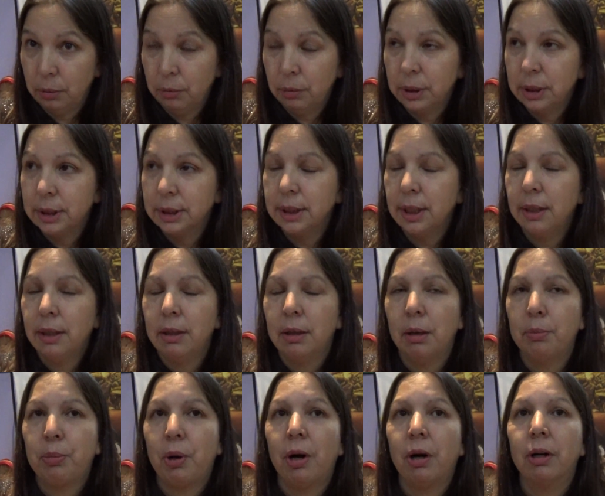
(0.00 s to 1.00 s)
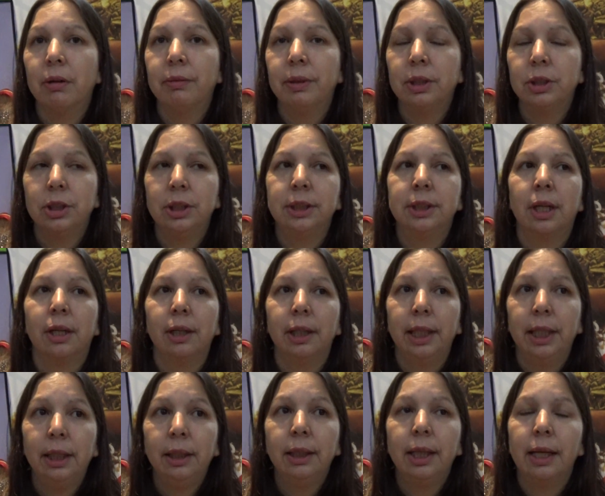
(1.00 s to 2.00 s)
was a part of it. She's our
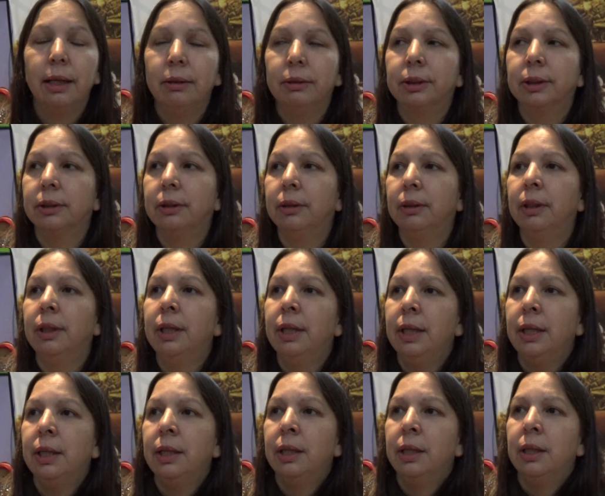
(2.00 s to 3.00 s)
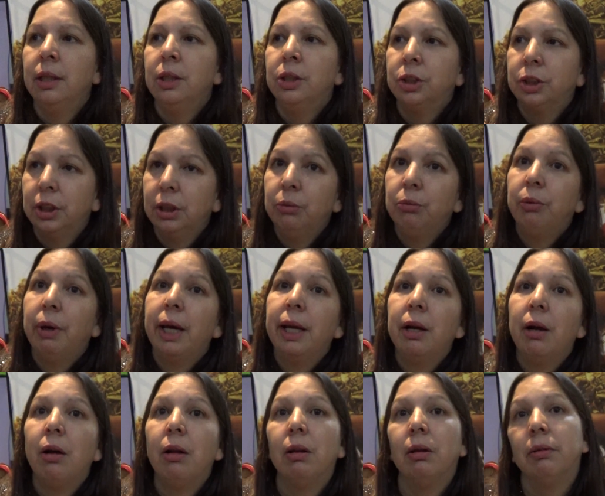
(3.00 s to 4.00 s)
legal counsel. She read
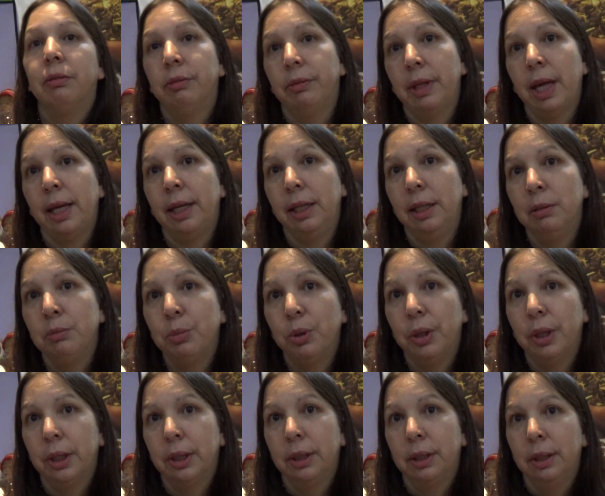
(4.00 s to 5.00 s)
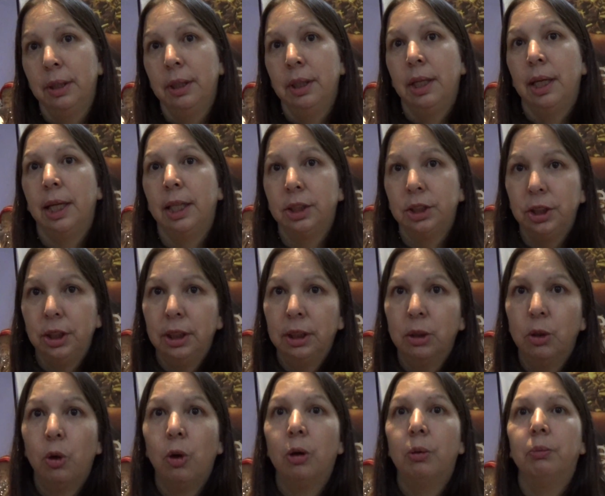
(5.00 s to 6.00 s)
all of that input, and
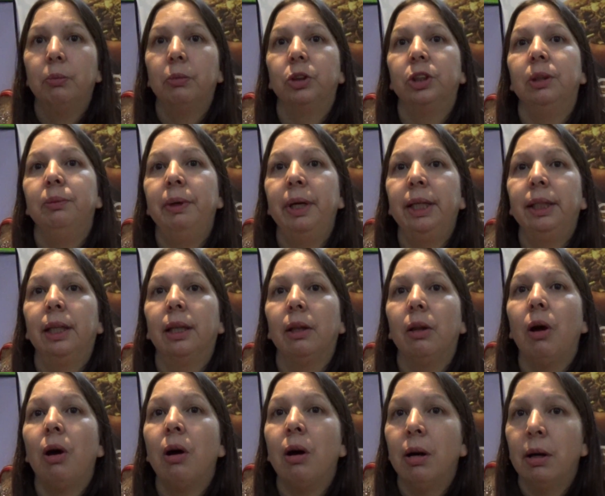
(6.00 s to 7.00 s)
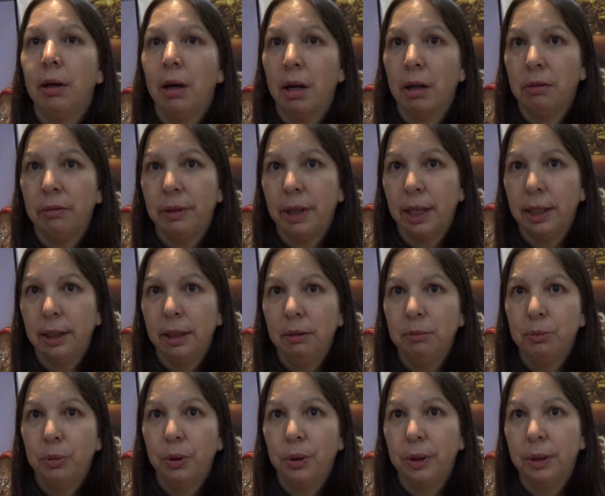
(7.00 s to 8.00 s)
she made the law out of that
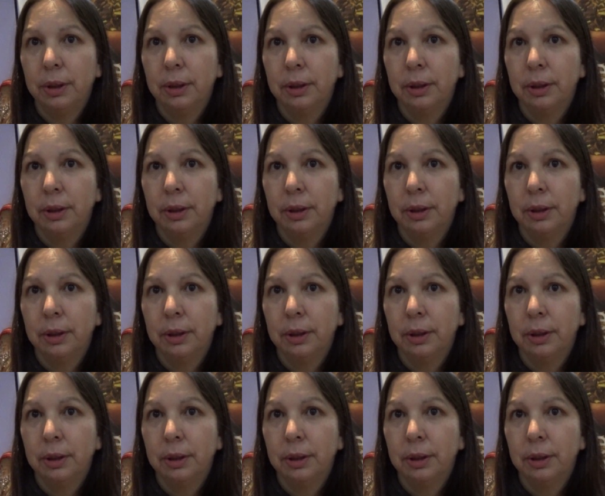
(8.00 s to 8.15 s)
input.